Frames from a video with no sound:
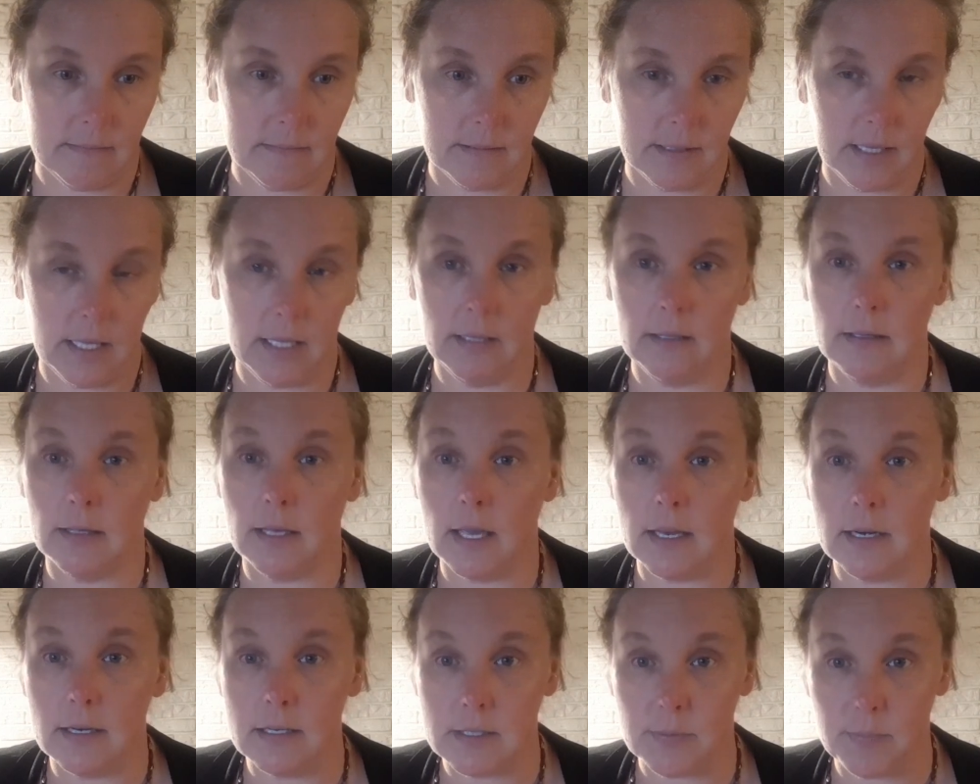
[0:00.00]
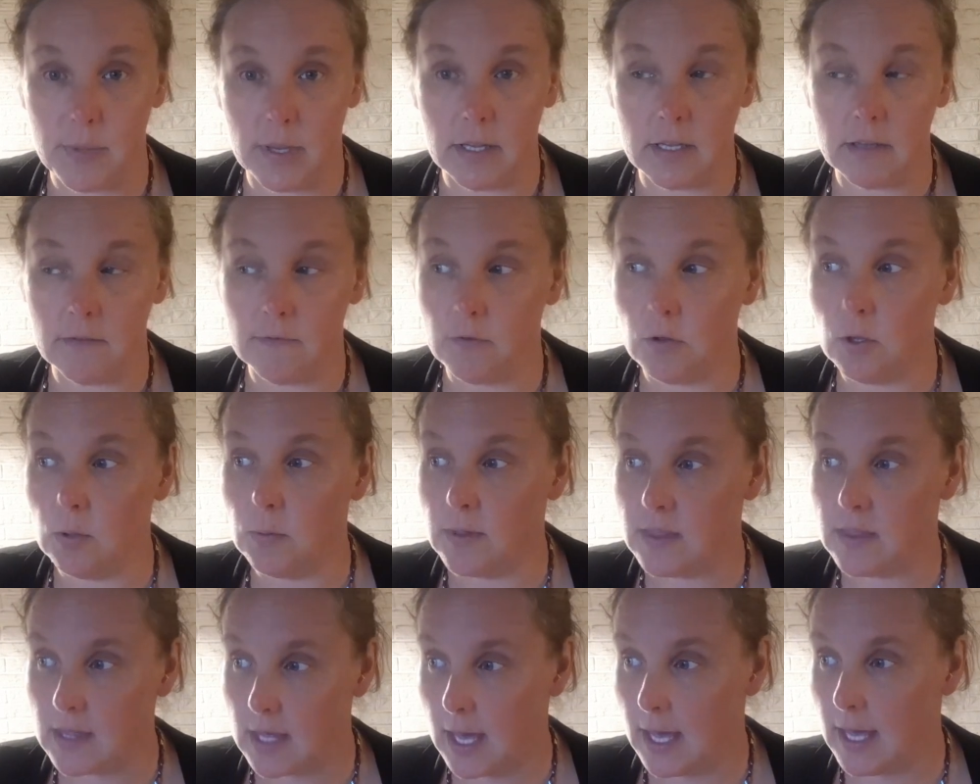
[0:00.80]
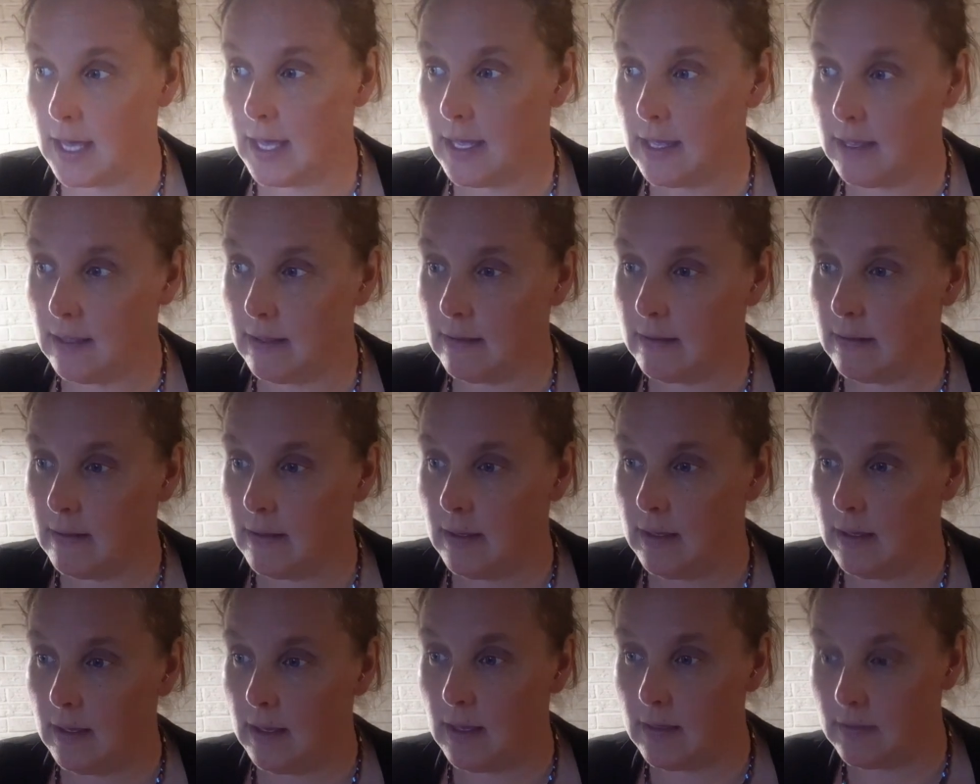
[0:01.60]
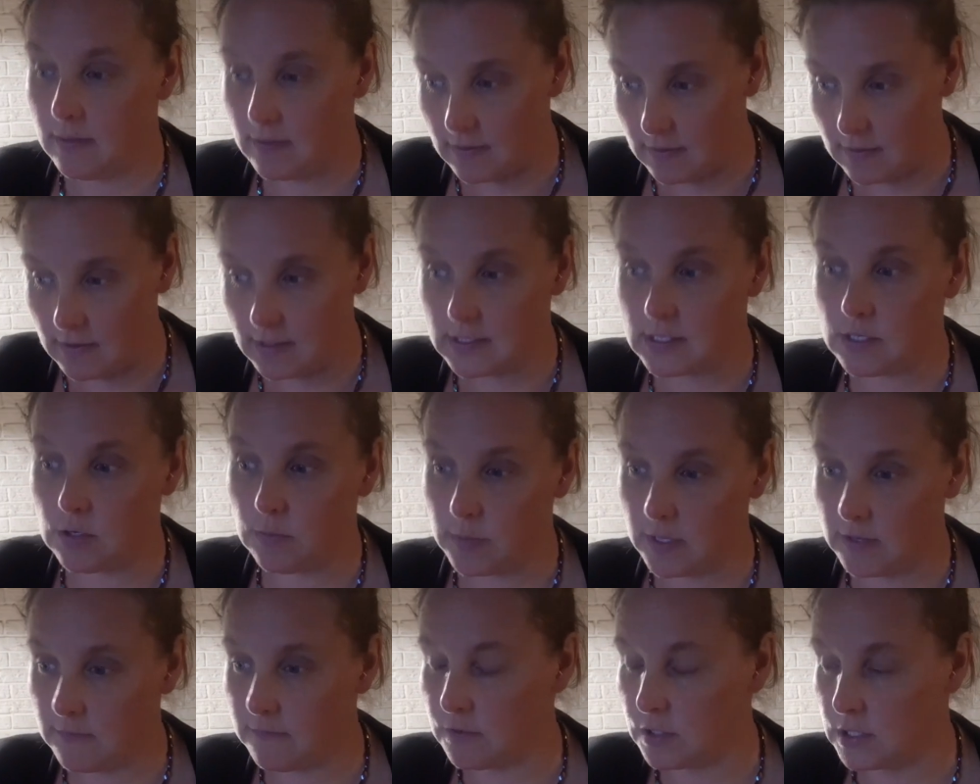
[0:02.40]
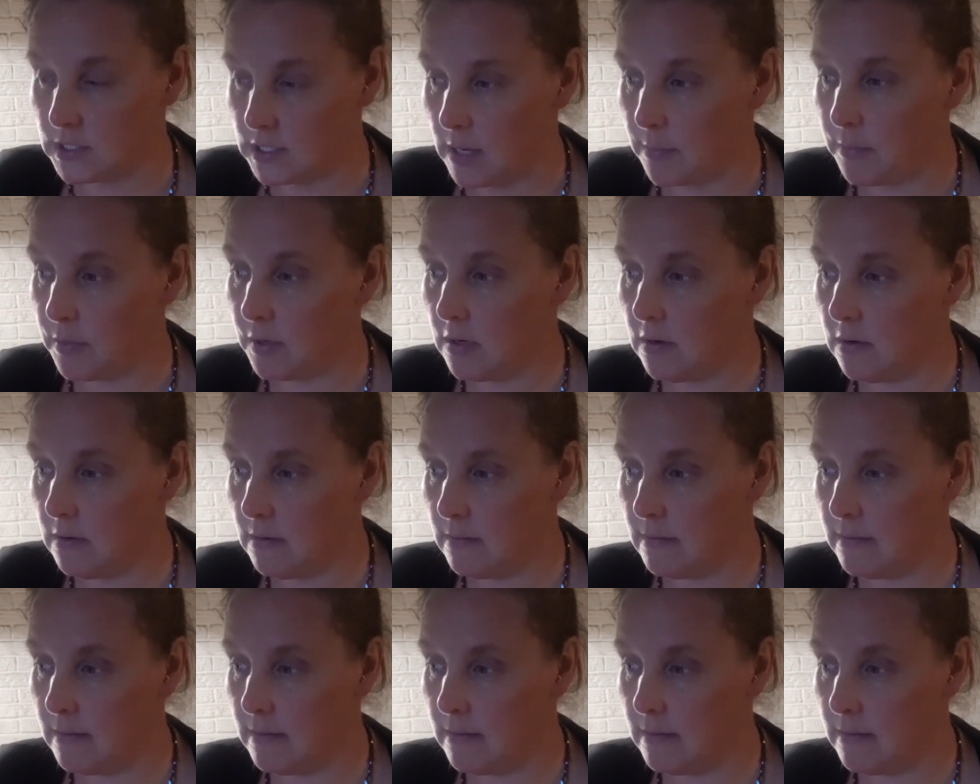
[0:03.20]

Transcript: he can get his belly full with that and then this will be for supper